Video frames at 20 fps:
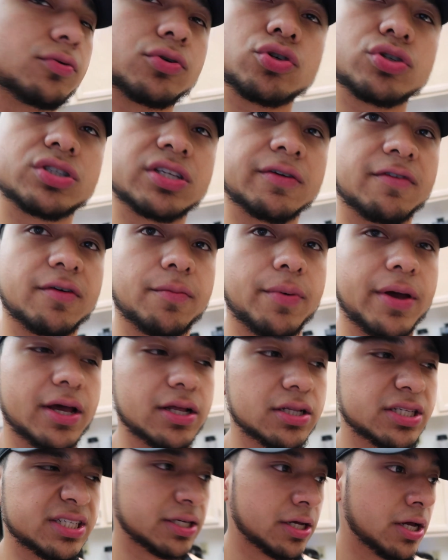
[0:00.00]
we use different
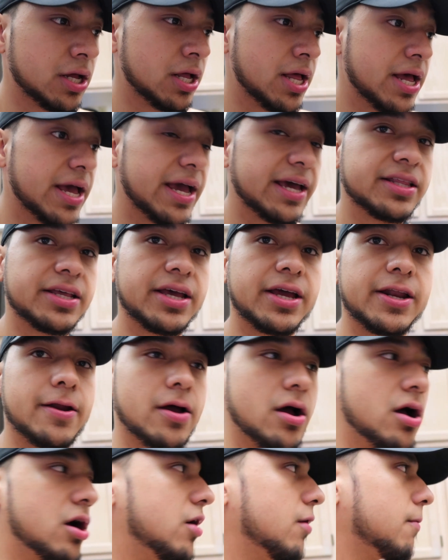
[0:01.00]
pans. And then
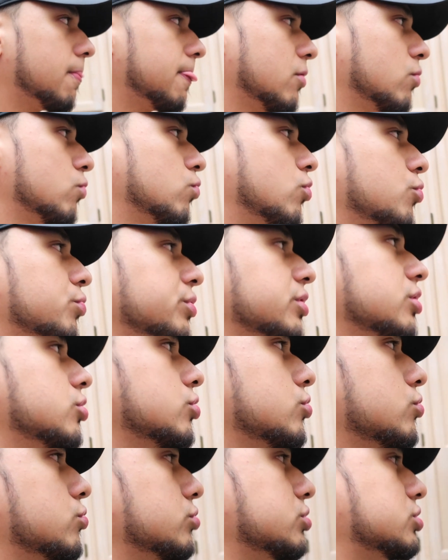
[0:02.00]
what we
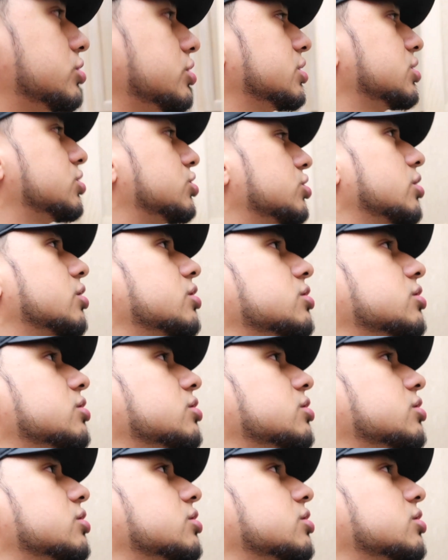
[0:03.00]
use is